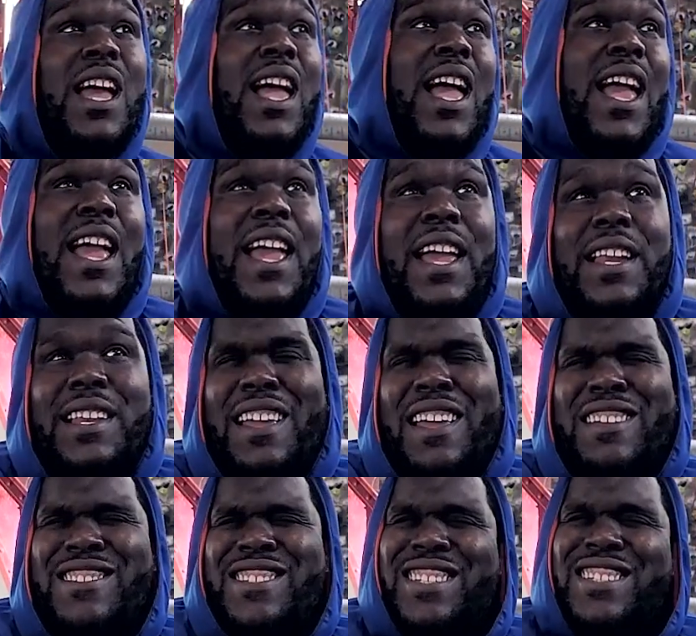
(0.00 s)
And
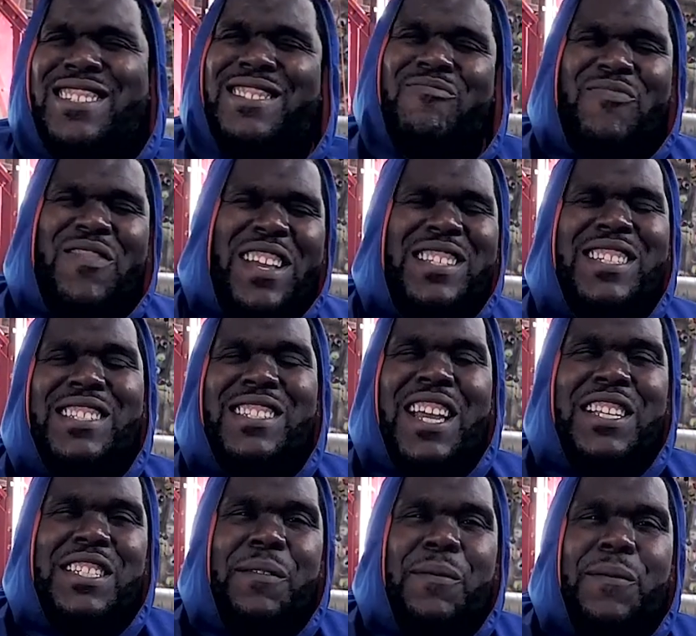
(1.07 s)
it's a
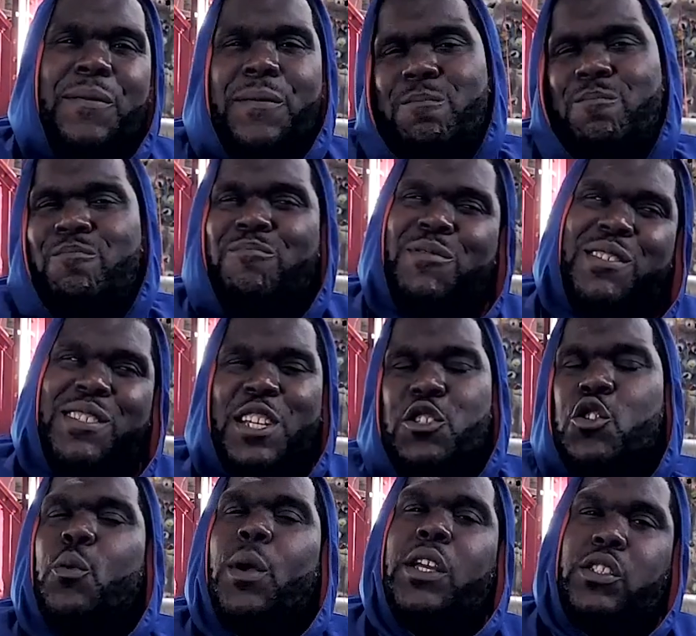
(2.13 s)
touchy
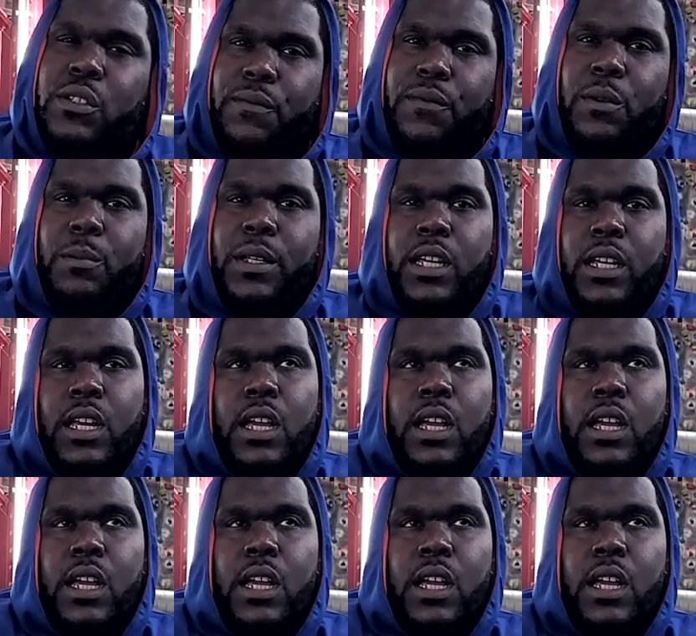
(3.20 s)
situation for me,